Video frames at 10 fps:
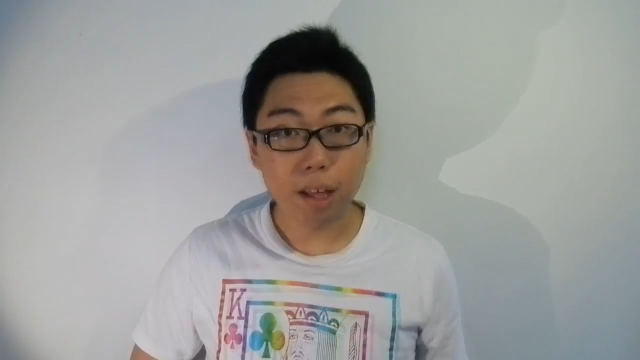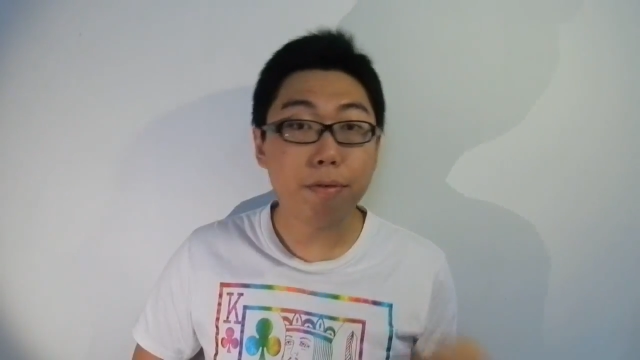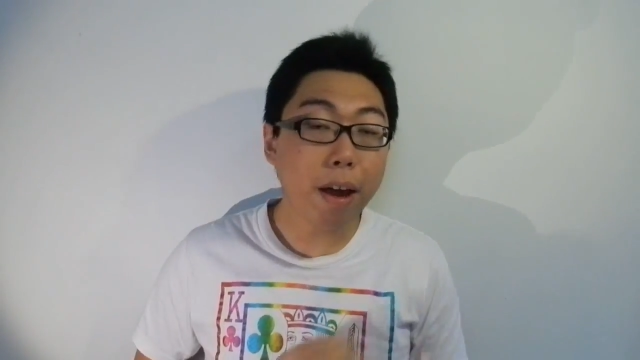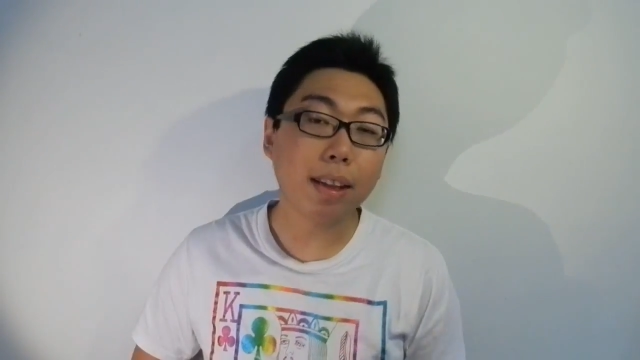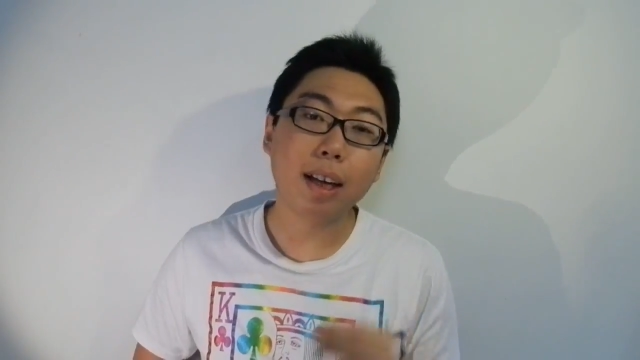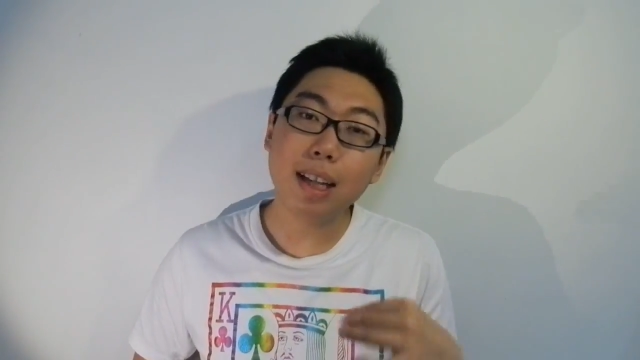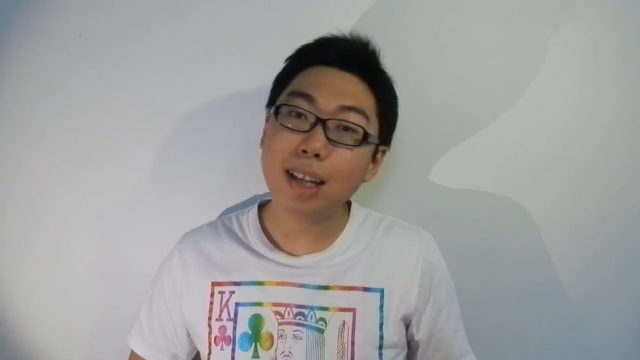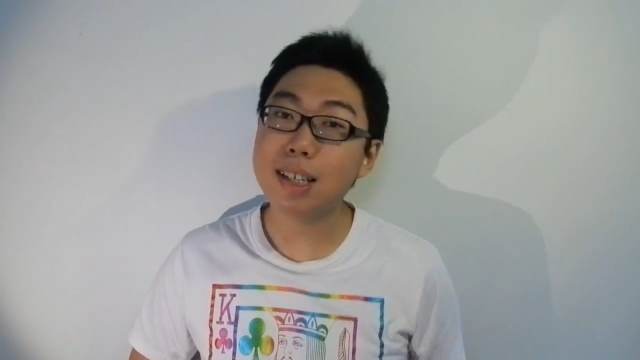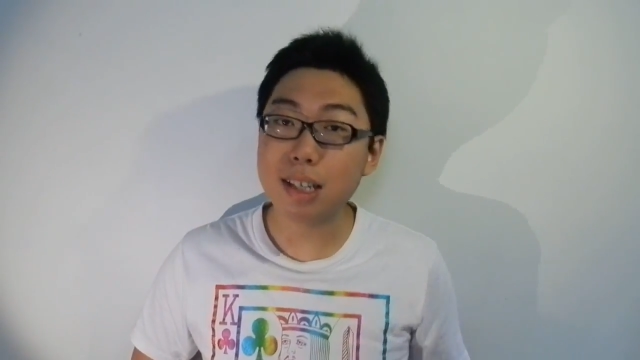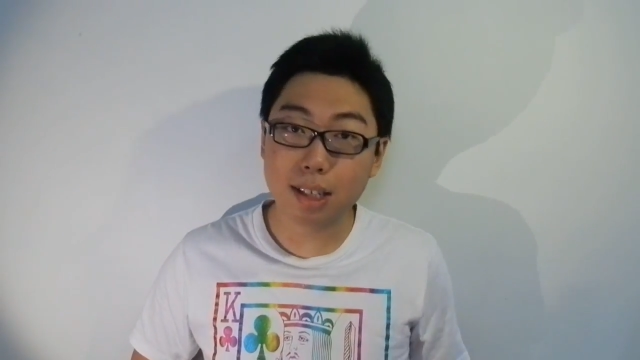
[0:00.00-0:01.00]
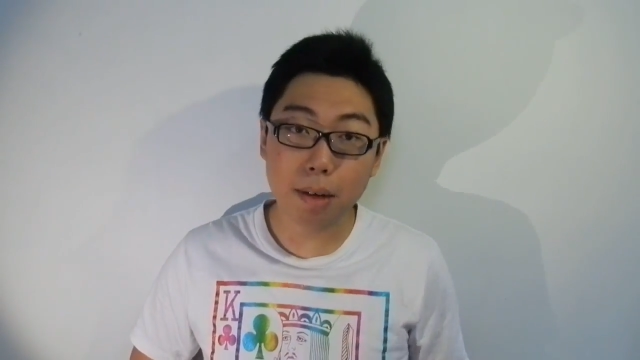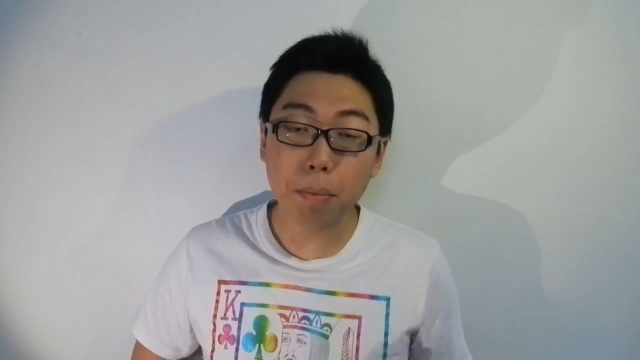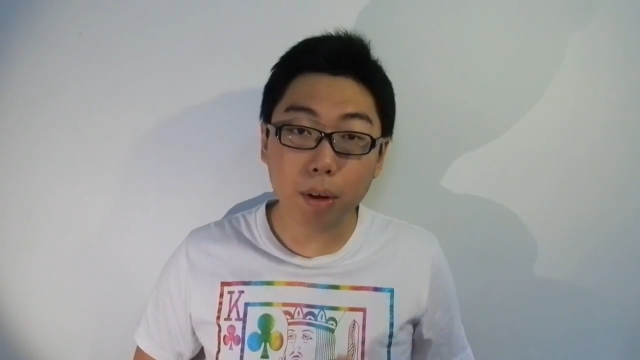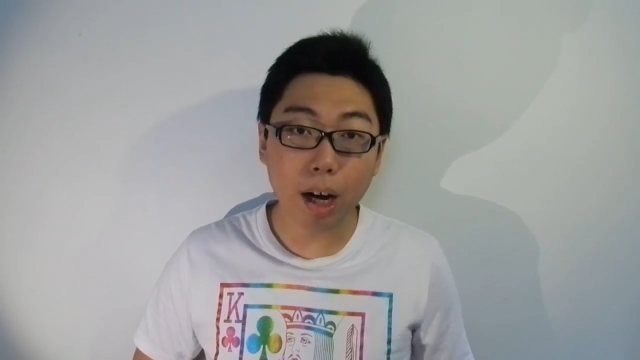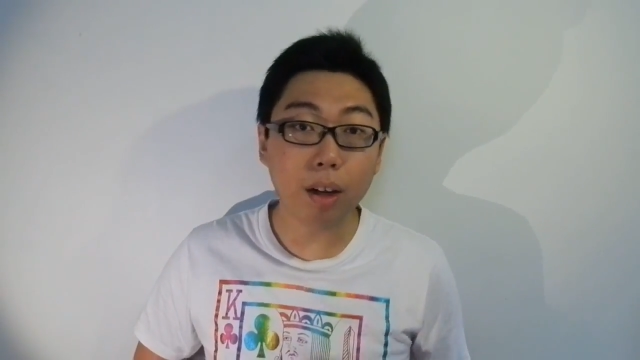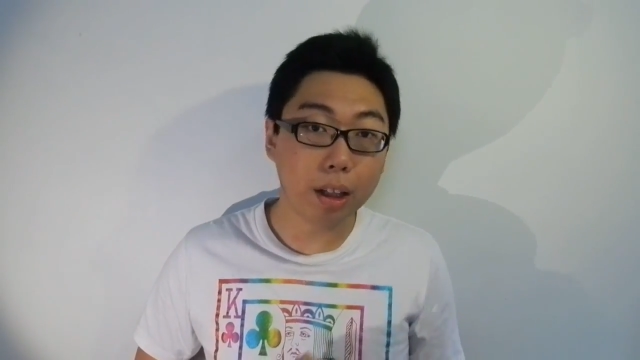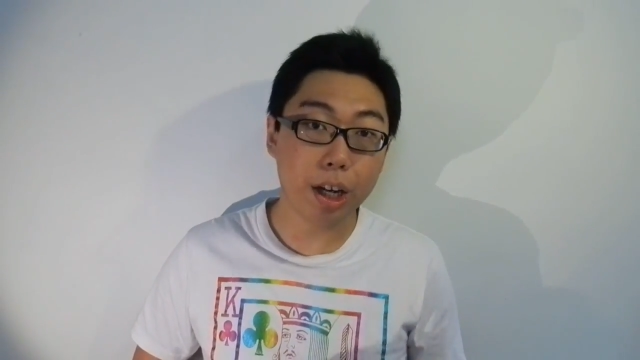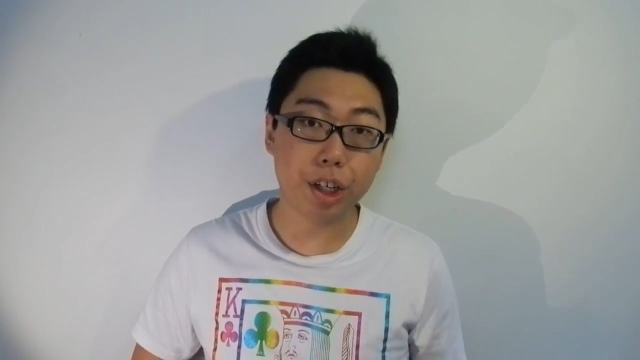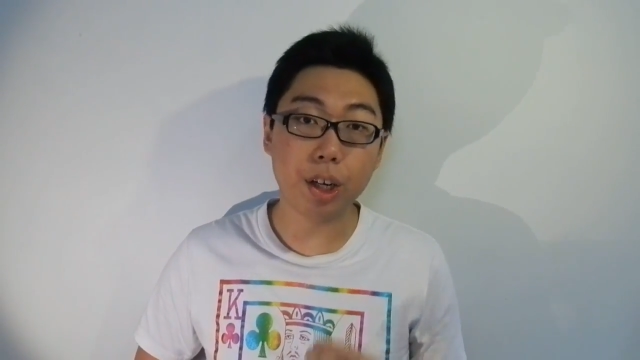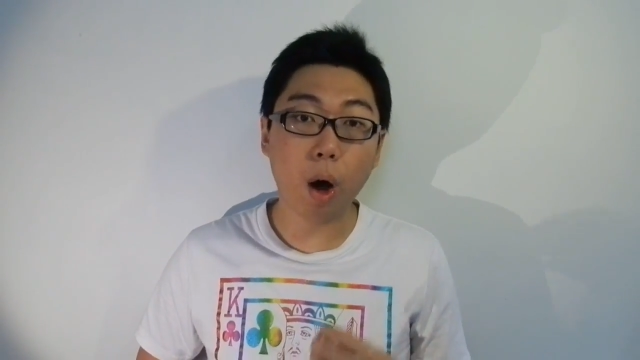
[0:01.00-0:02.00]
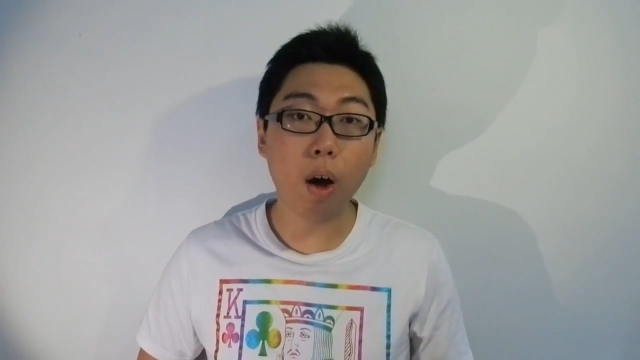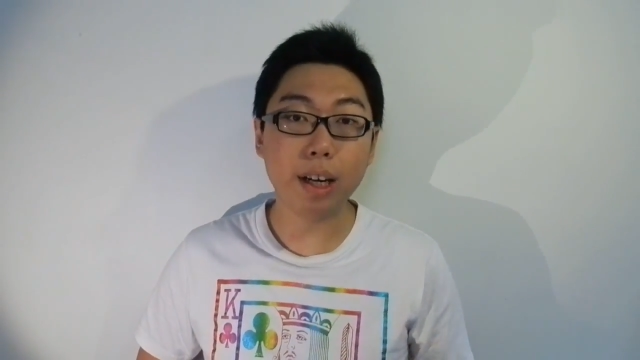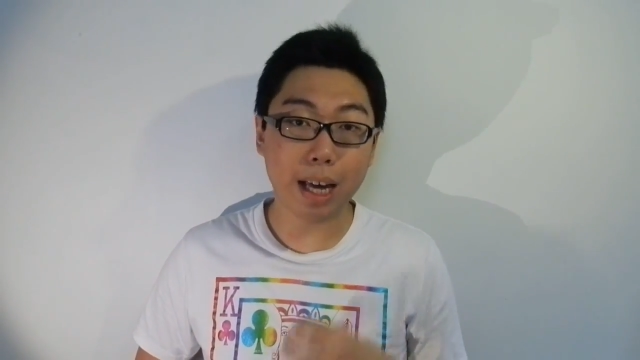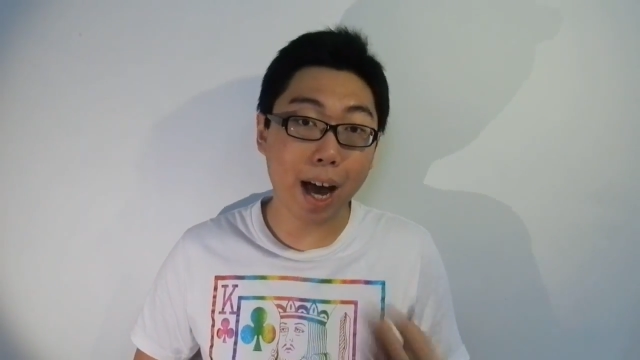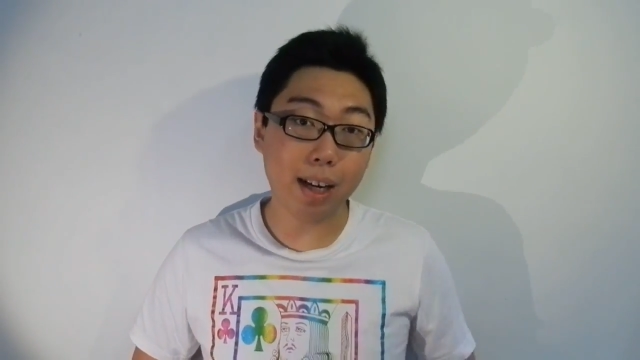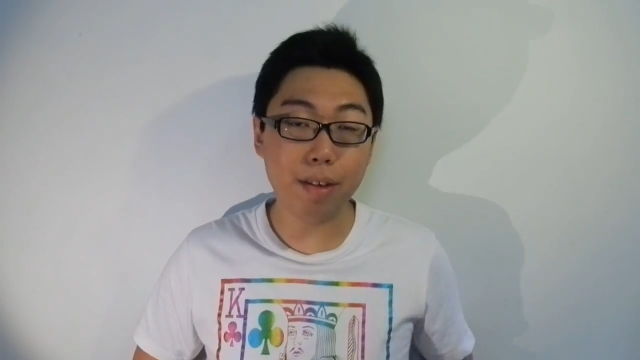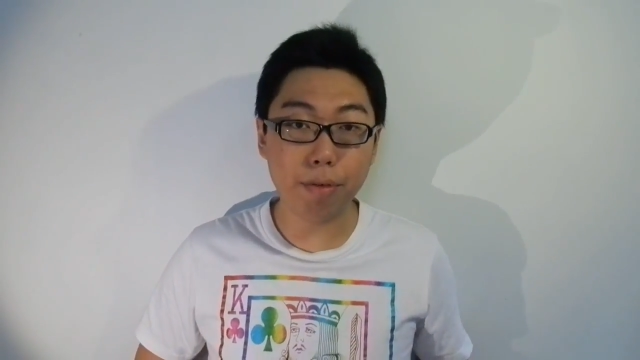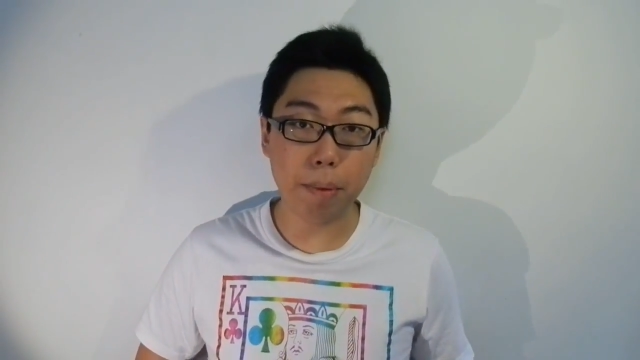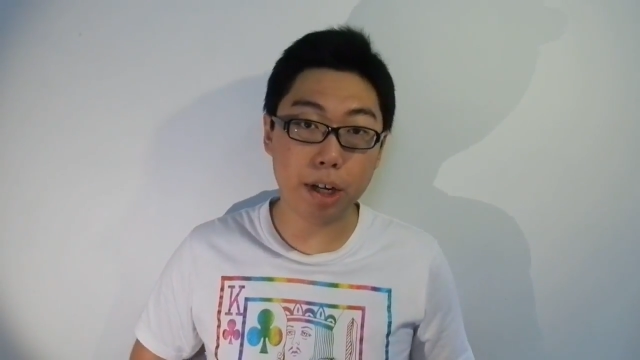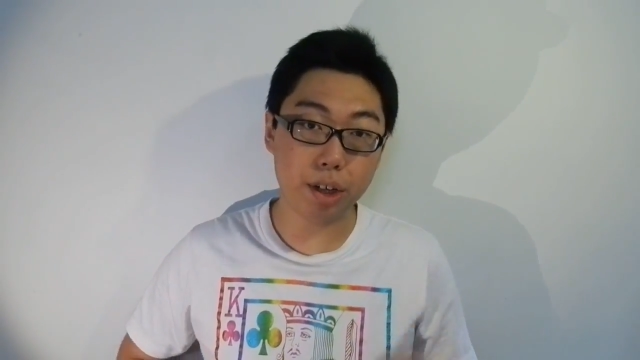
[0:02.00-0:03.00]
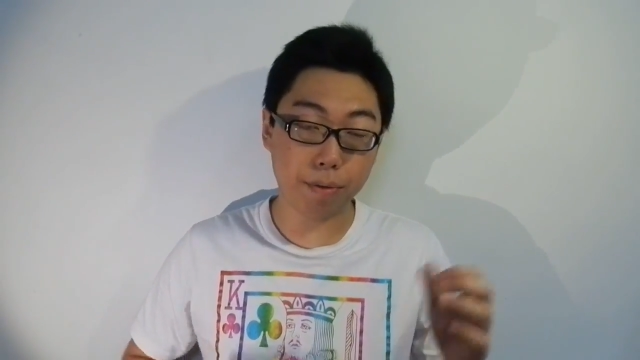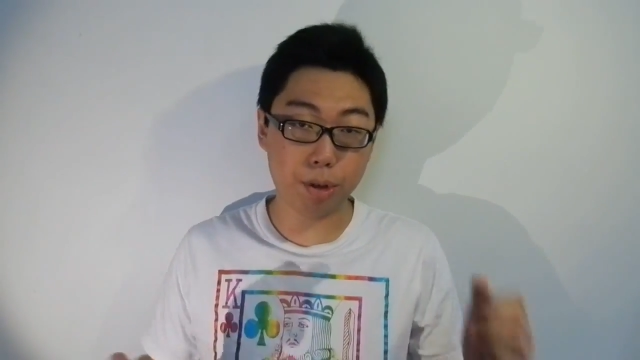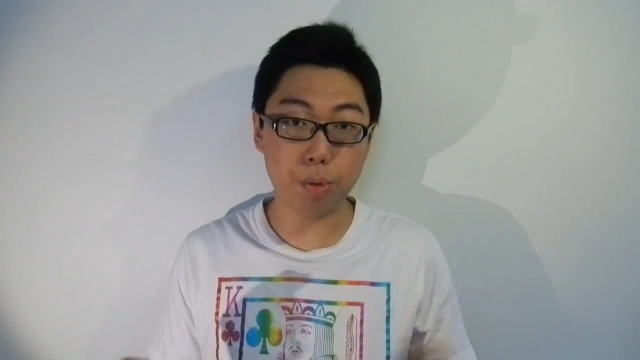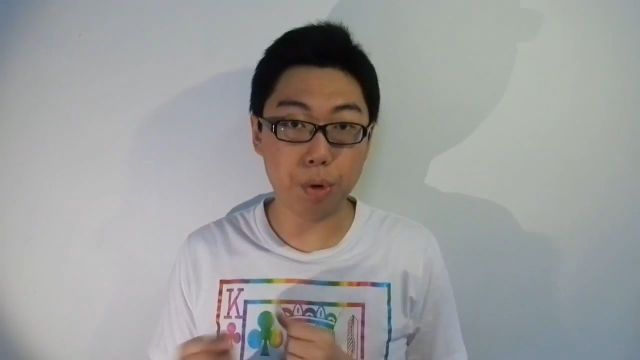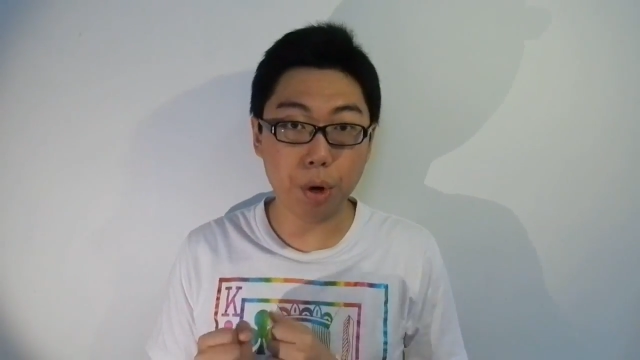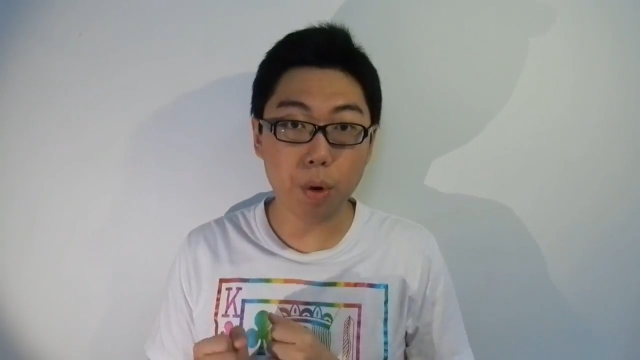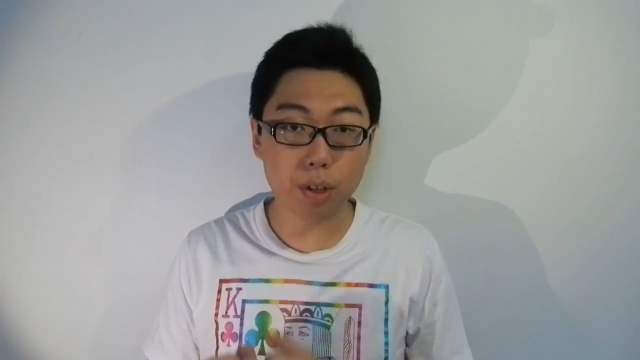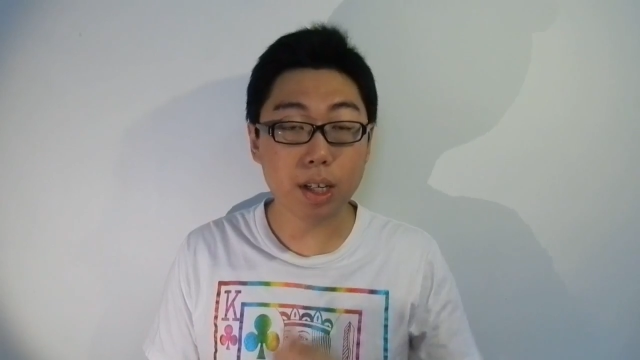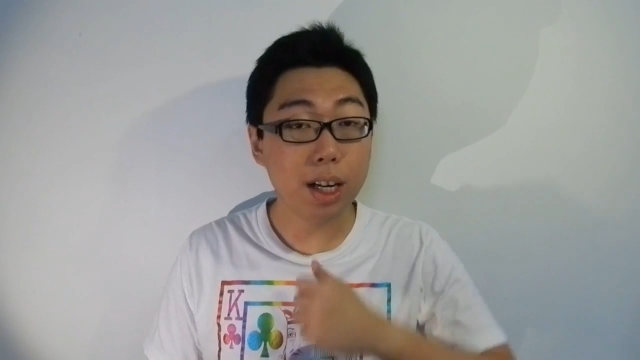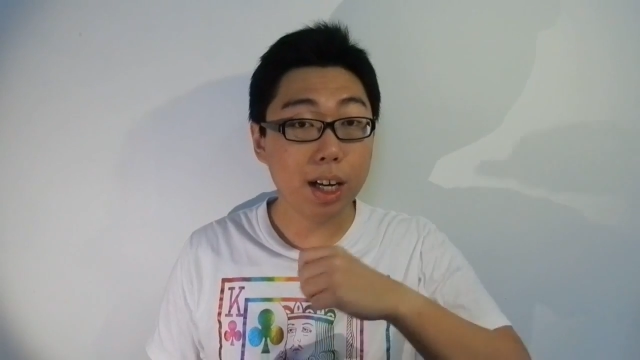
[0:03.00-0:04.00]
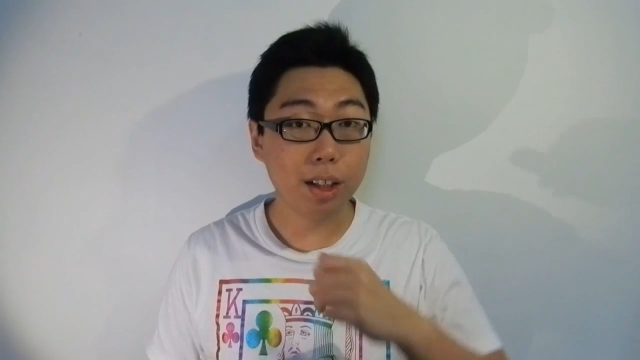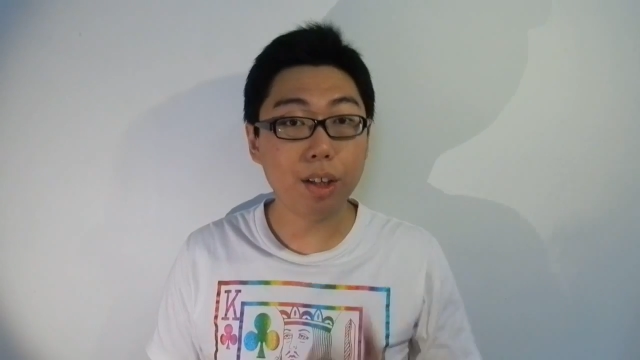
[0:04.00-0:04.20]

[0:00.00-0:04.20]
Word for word: In fact, it does a simple calculation on the height information of two nodes